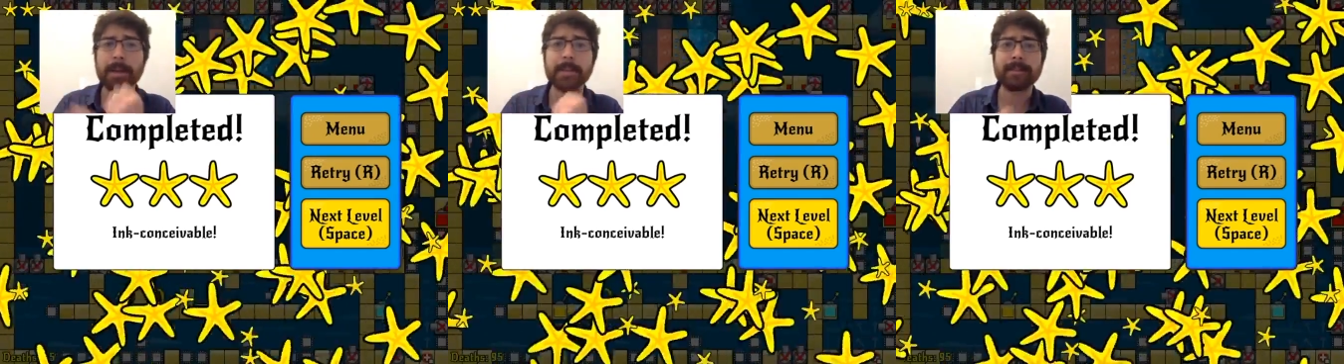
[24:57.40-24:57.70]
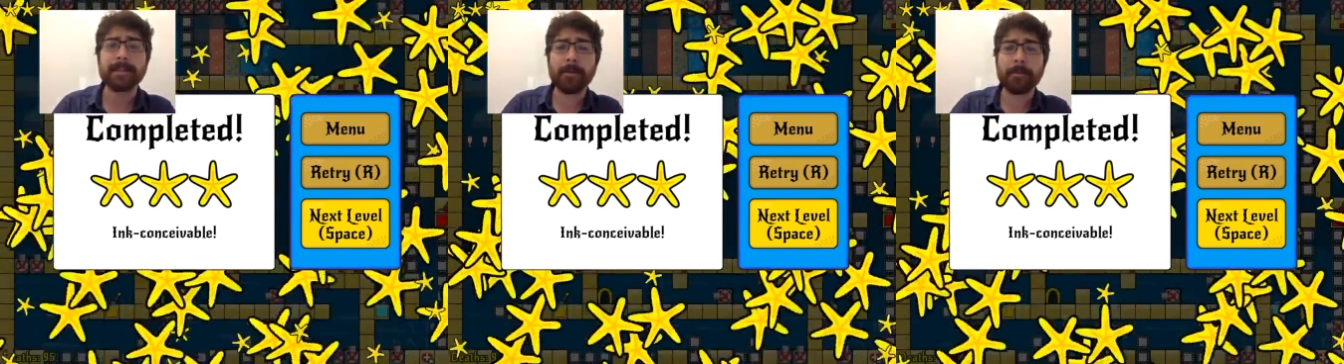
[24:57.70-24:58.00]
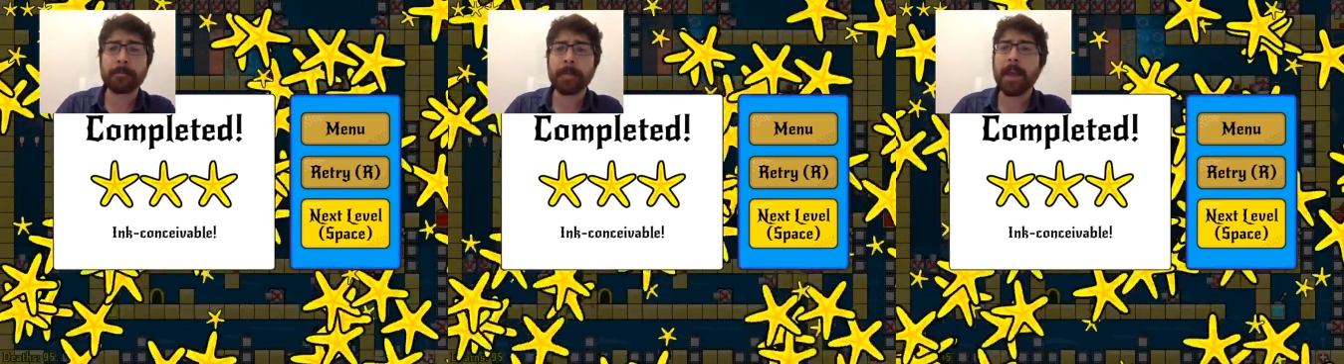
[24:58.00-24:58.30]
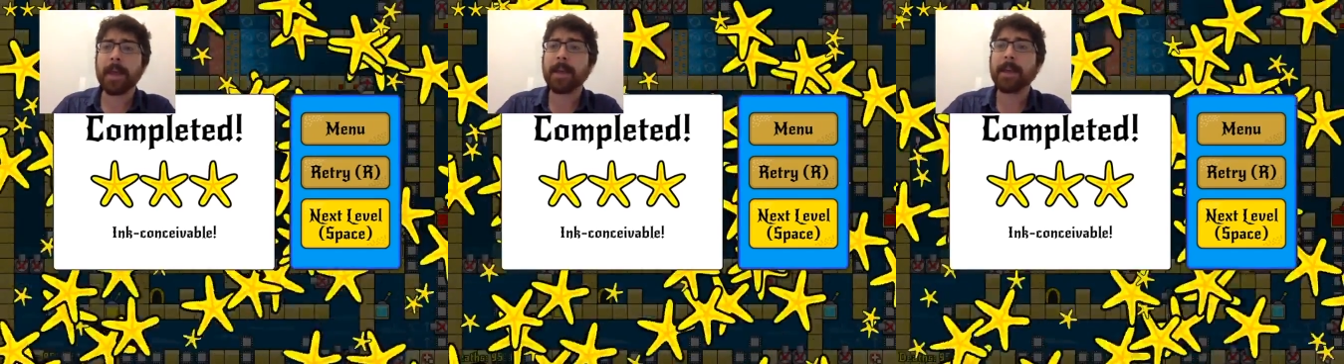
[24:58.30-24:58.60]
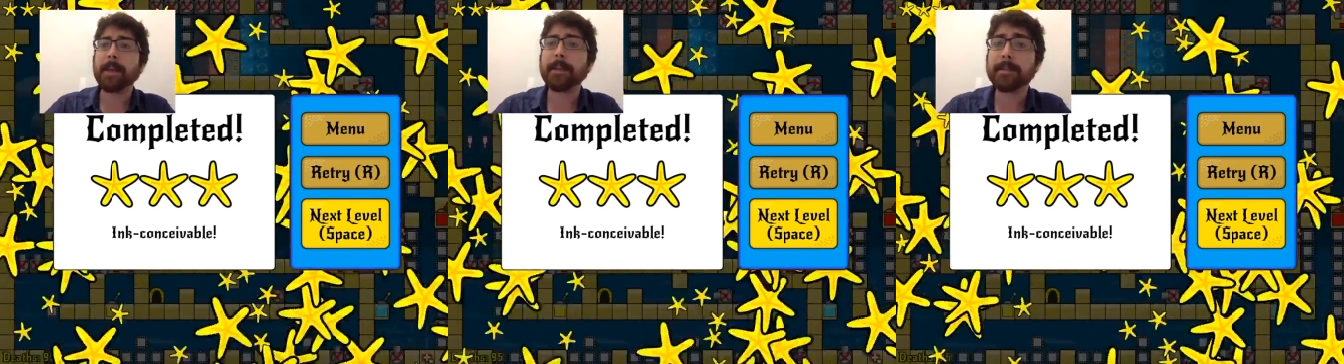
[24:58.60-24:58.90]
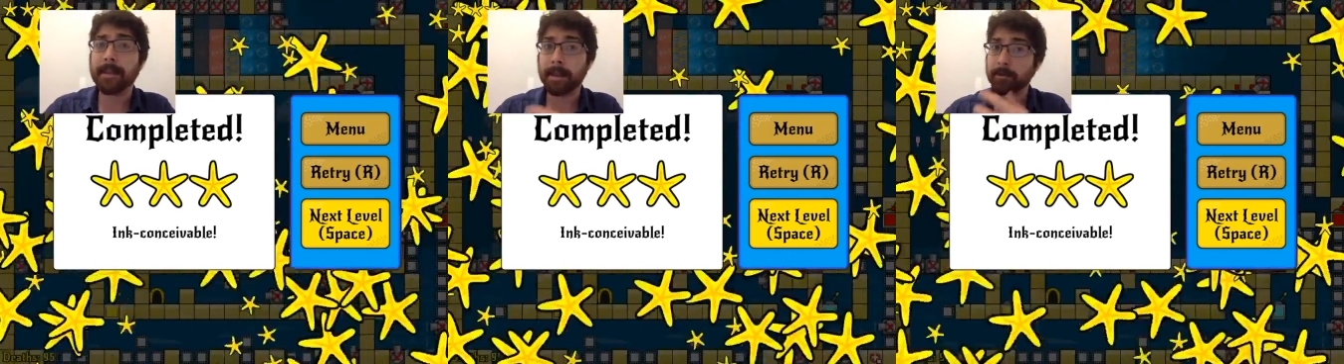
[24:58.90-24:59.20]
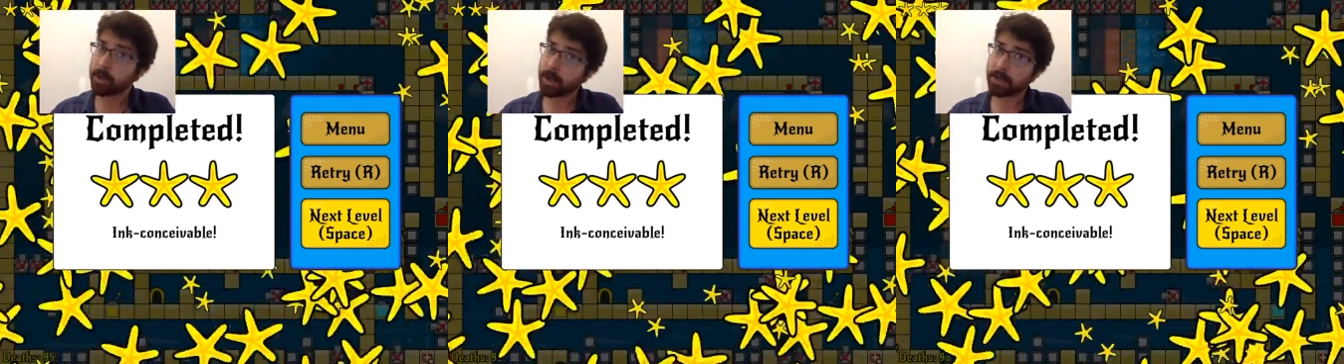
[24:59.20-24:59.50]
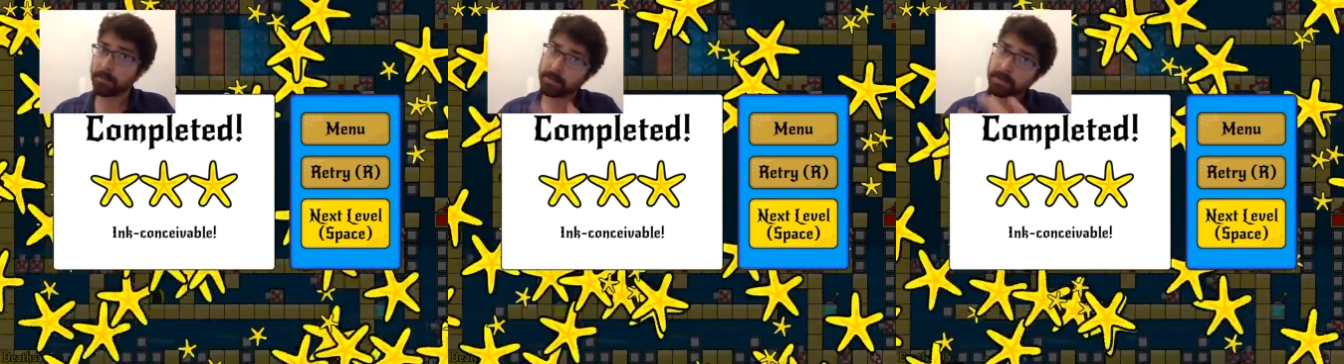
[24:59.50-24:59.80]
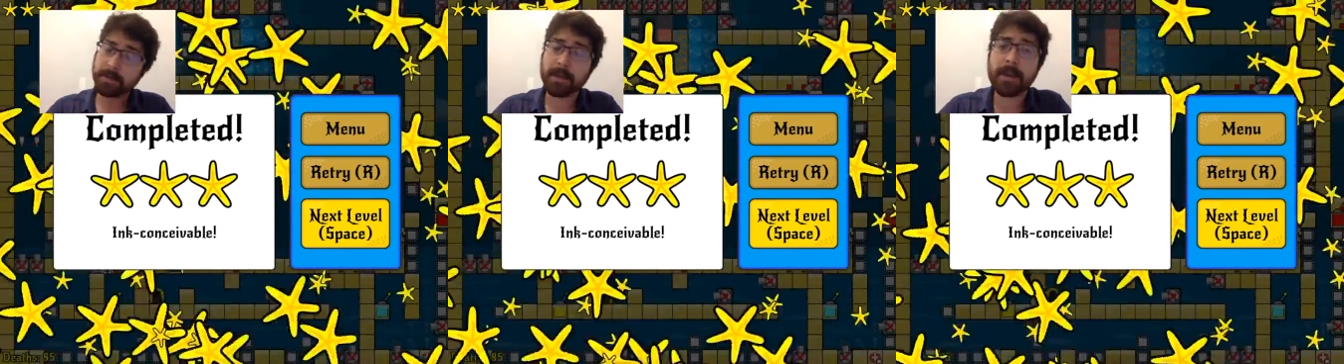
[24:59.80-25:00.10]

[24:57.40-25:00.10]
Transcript: playing this level is the Electric Shocktopus,